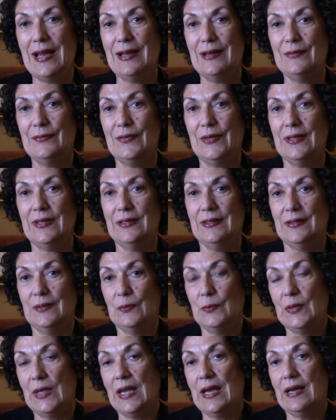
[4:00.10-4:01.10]
have a
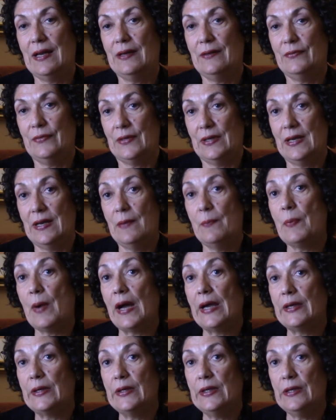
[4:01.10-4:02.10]

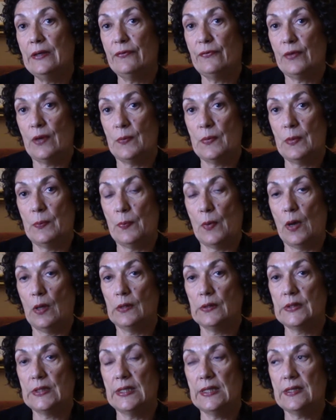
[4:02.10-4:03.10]
buyer here from the
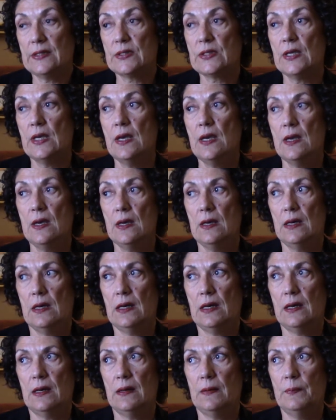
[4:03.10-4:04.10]
Baltics,
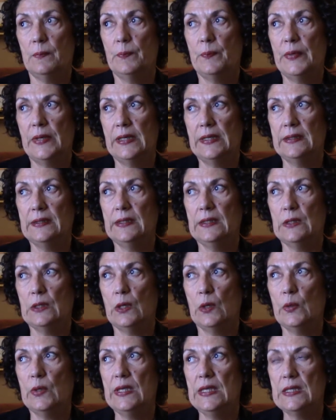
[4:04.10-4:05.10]
but you
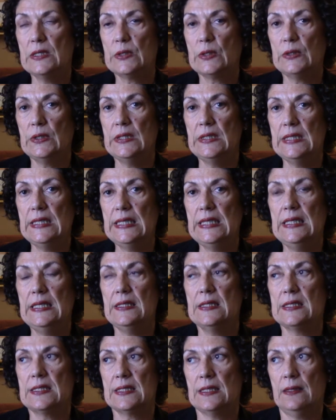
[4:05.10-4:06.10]
know, he's going to
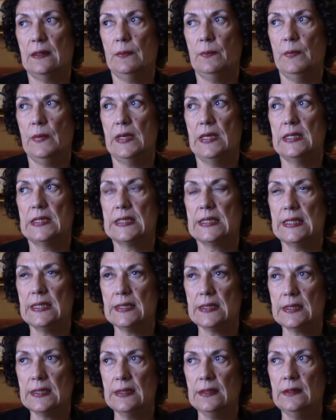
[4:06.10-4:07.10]
need some
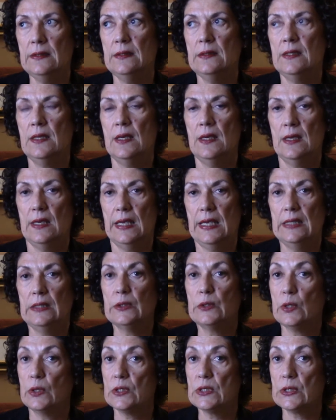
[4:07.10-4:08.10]
assistant
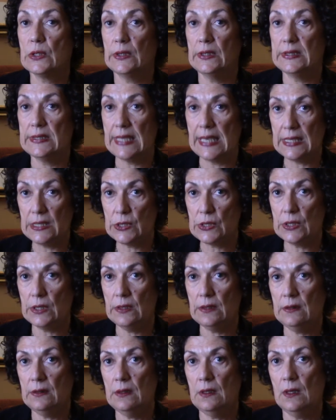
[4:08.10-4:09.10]
in
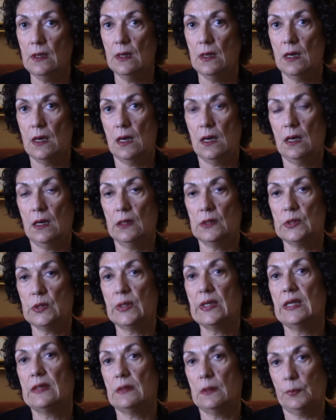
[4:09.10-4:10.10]
consolidation
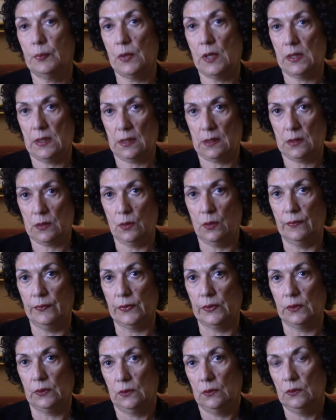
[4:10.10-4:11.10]
to get the products
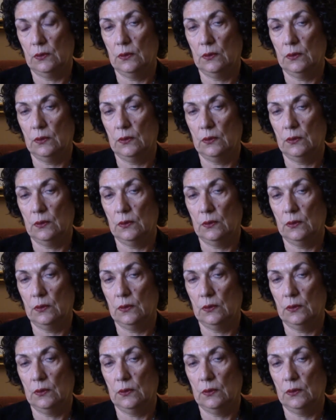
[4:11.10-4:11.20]
over,